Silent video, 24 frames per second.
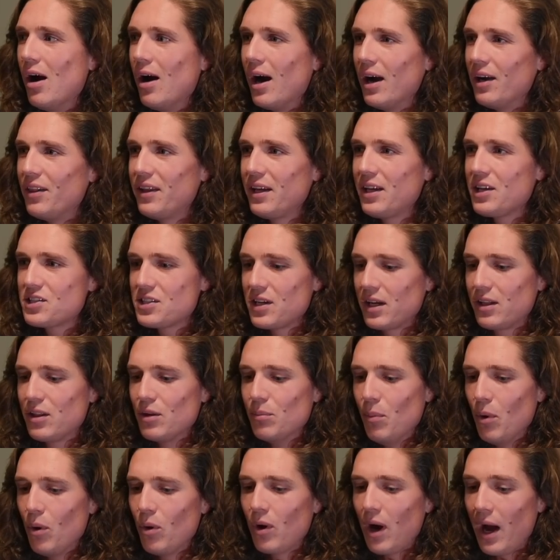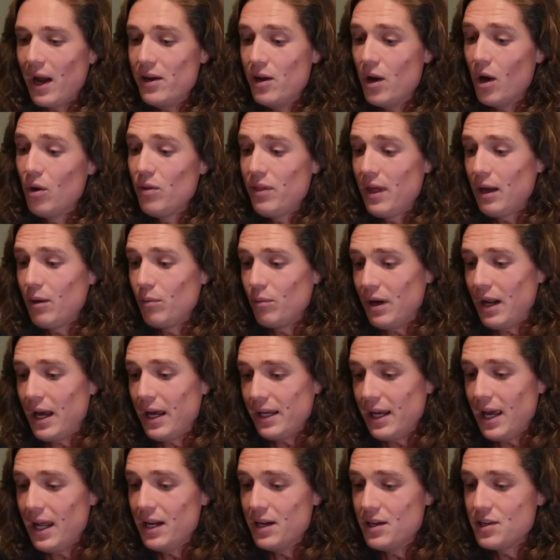I think it's like the more I know that when
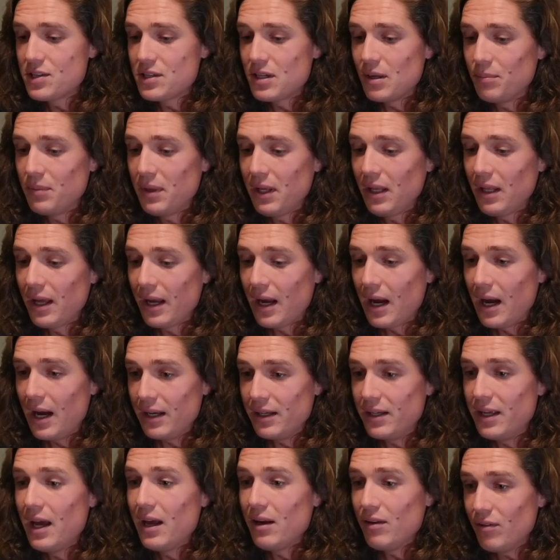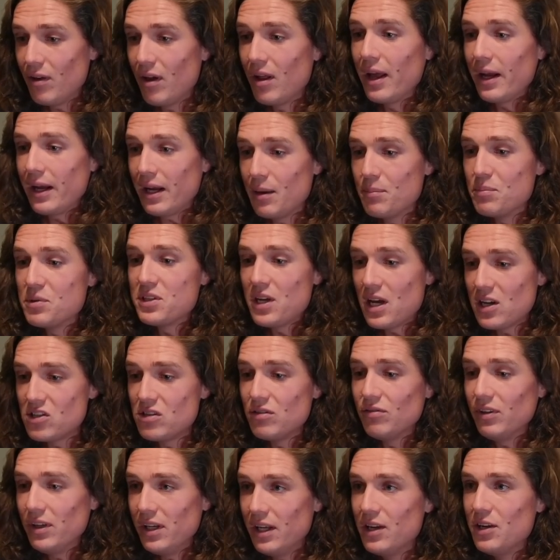I get into something, like I get like
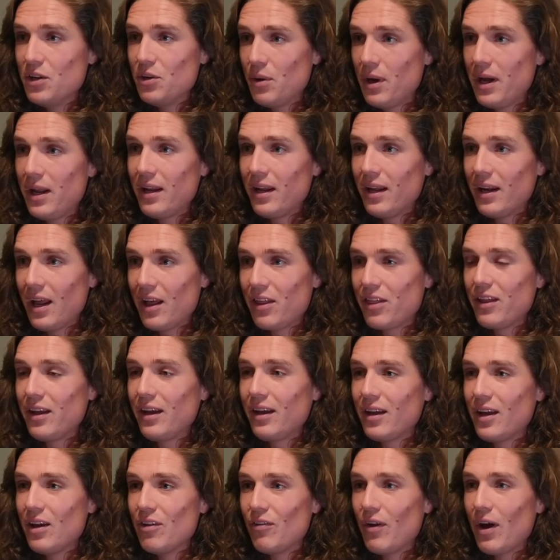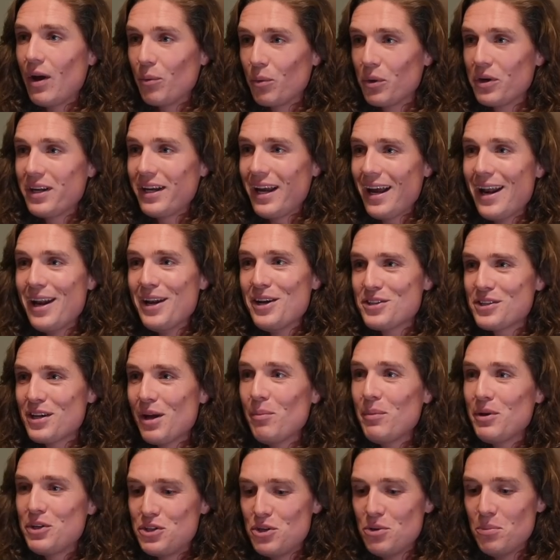obsessively into it. And I think if I were to get into
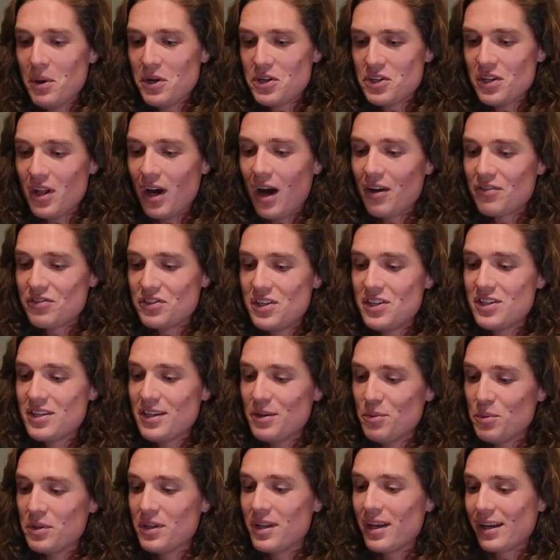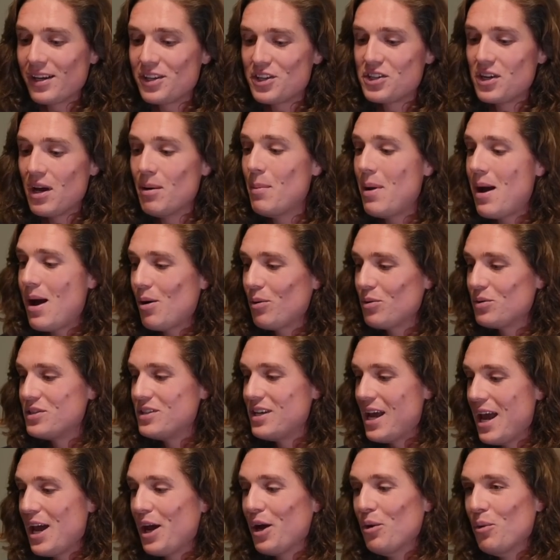something too much in the off season, it would like somehow
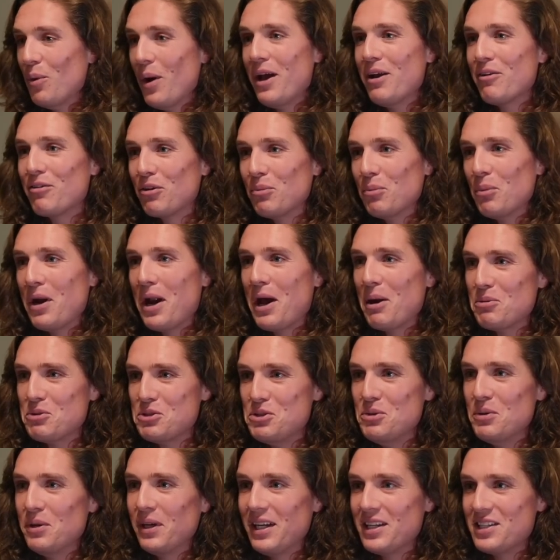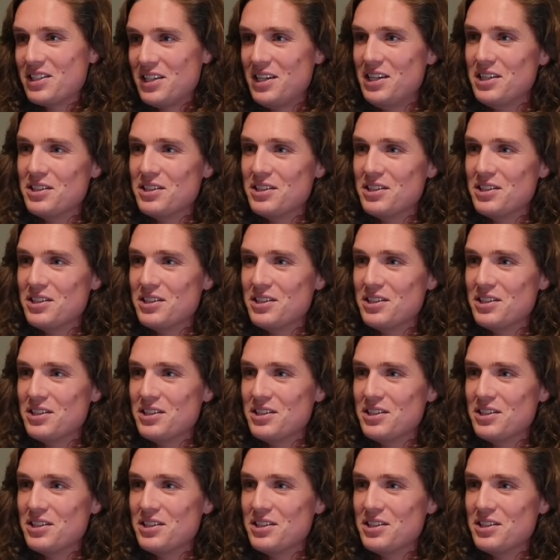take away from what I was doing in season.